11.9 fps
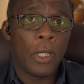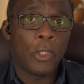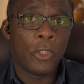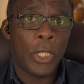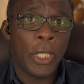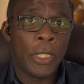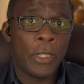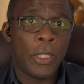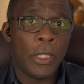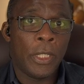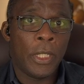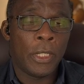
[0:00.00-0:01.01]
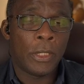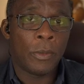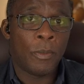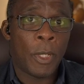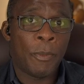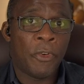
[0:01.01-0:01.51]
in the
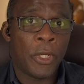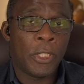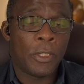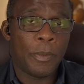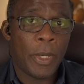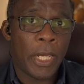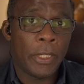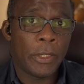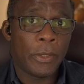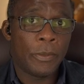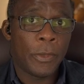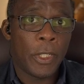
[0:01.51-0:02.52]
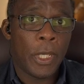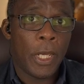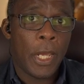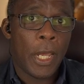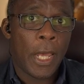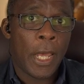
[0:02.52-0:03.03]
intermembrane space,
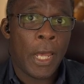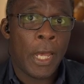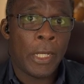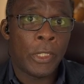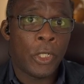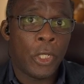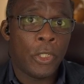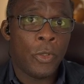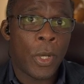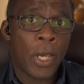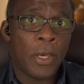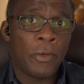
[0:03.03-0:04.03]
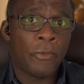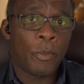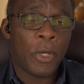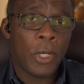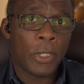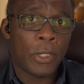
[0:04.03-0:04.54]
and you have
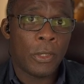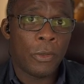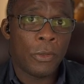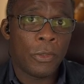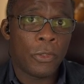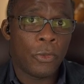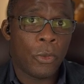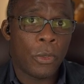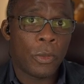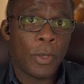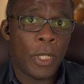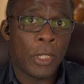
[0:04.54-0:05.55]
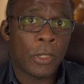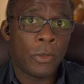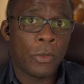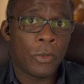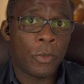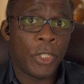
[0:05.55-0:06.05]
particles, stalked
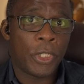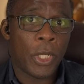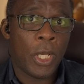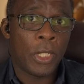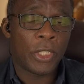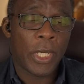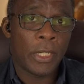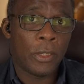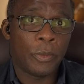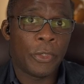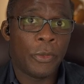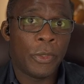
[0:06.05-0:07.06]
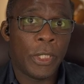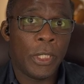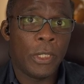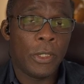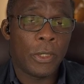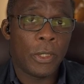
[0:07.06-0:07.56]
particles, which are channel
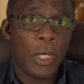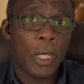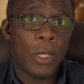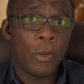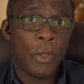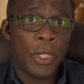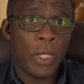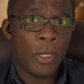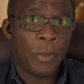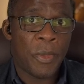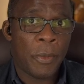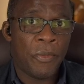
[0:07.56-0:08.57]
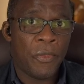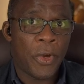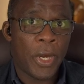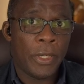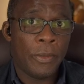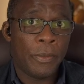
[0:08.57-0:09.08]
proteins within the
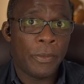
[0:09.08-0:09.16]
membrane,